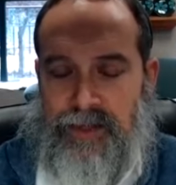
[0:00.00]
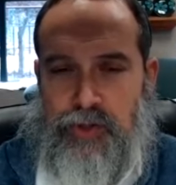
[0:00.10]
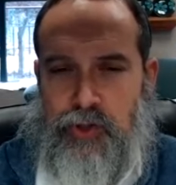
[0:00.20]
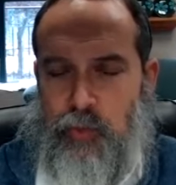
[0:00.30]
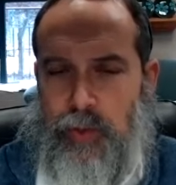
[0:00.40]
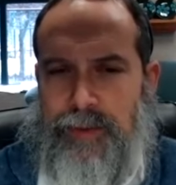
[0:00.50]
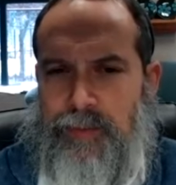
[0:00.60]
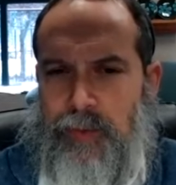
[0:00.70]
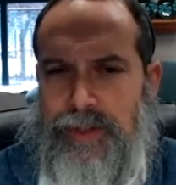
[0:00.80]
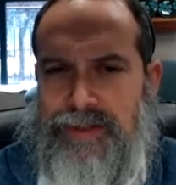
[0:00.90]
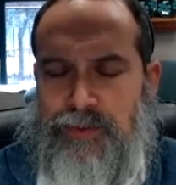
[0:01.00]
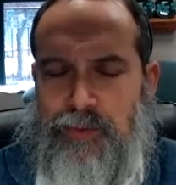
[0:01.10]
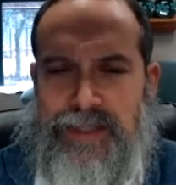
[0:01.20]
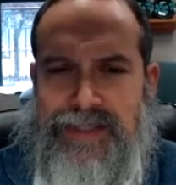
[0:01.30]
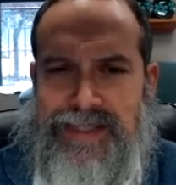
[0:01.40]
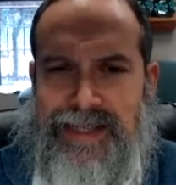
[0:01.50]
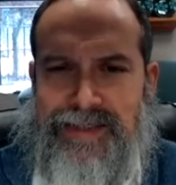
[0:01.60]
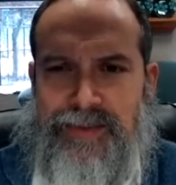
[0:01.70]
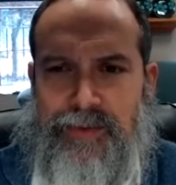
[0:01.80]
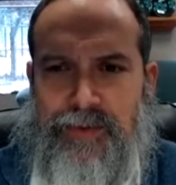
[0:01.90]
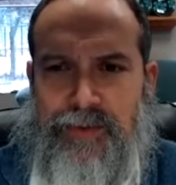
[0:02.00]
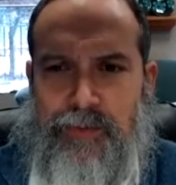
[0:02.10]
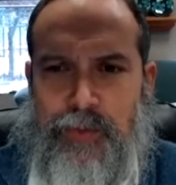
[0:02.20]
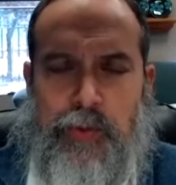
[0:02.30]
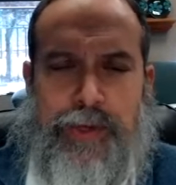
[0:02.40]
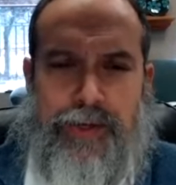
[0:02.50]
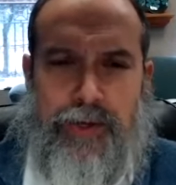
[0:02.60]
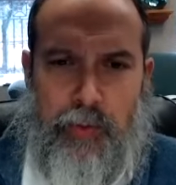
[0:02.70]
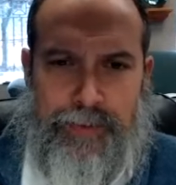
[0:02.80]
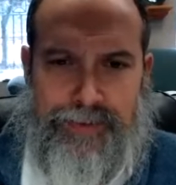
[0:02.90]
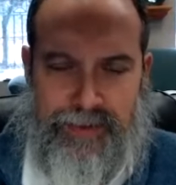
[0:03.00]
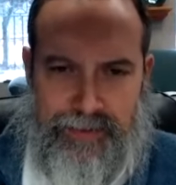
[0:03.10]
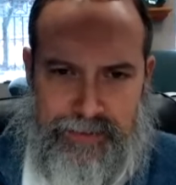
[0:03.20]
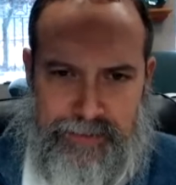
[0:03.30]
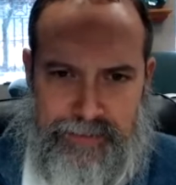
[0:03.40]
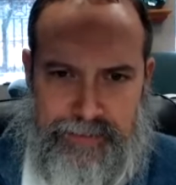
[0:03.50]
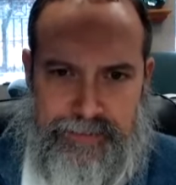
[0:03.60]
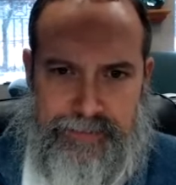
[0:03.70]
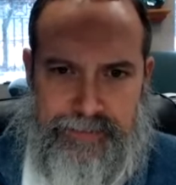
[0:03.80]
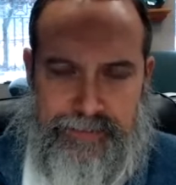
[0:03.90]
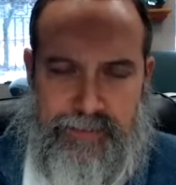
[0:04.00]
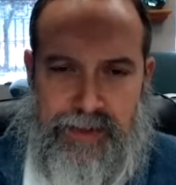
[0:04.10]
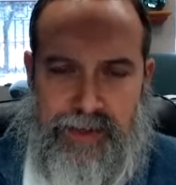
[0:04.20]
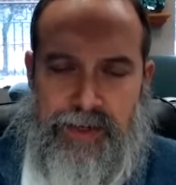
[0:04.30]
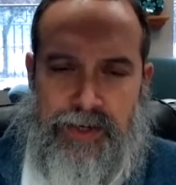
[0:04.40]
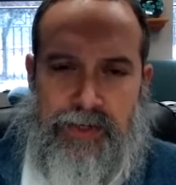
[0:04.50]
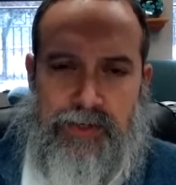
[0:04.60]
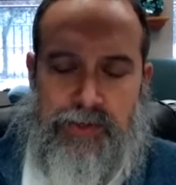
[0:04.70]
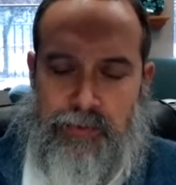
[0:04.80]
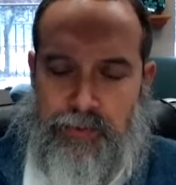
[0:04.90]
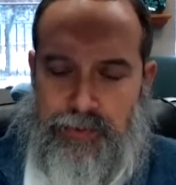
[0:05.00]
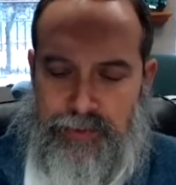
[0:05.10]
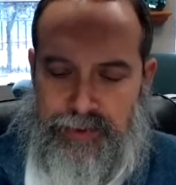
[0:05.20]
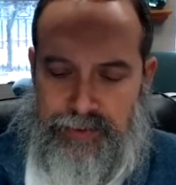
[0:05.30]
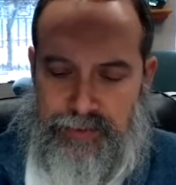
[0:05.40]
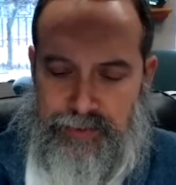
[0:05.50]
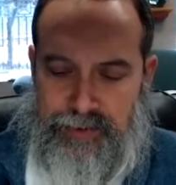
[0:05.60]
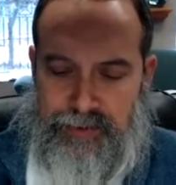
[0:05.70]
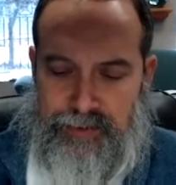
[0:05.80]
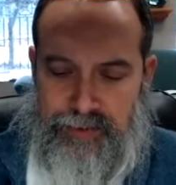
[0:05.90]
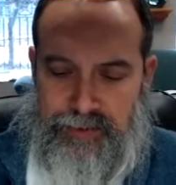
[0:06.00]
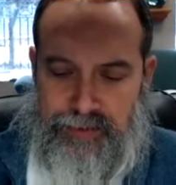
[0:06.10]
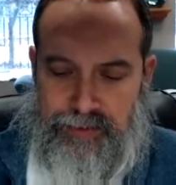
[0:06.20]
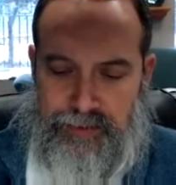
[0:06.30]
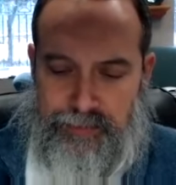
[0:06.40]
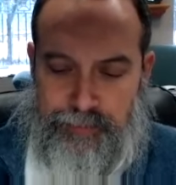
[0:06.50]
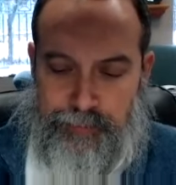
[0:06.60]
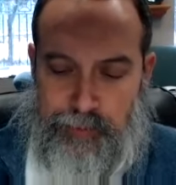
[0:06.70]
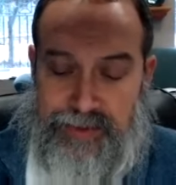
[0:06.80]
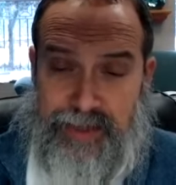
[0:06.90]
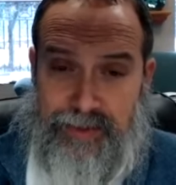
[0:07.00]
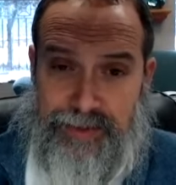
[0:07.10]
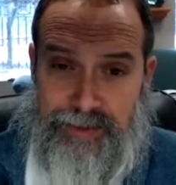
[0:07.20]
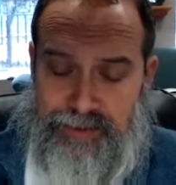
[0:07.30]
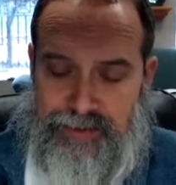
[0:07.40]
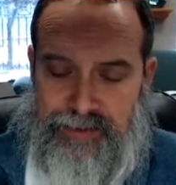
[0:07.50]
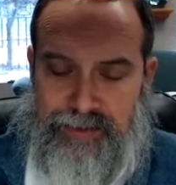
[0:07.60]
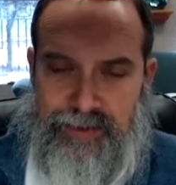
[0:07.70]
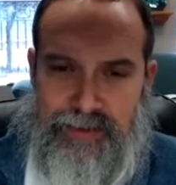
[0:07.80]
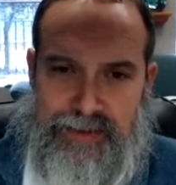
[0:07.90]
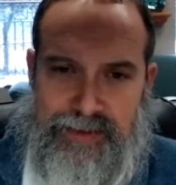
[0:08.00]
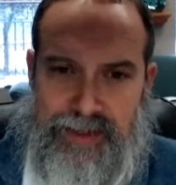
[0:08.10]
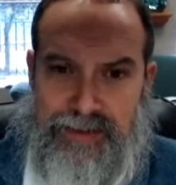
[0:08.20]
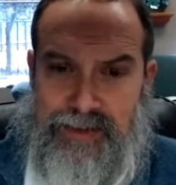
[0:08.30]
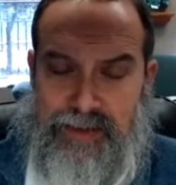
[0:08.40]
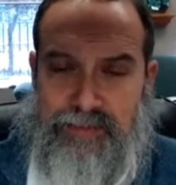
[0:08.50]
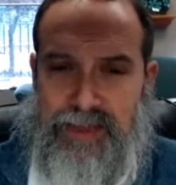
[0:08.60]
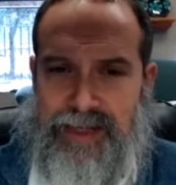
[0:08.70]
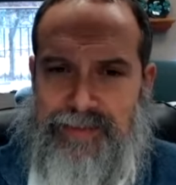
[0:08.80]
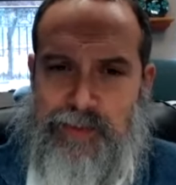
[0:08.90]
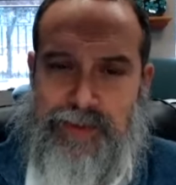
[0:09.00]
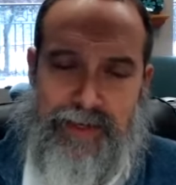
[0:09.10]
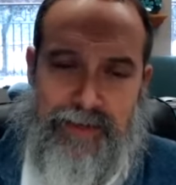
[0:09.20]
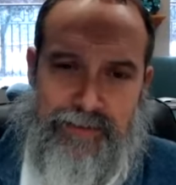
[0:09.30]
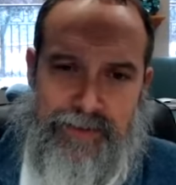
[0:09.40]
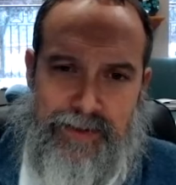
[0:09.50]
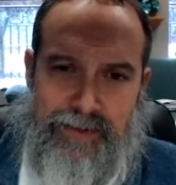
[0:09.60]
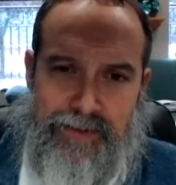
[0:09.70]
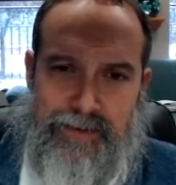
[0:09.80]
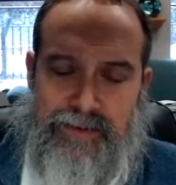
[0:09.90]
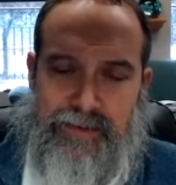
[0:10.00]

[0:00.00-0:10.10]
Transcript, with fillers: So what am what what is that? Where do I go with that? So what what they're uh, pointing out here is that sometimes we elevate it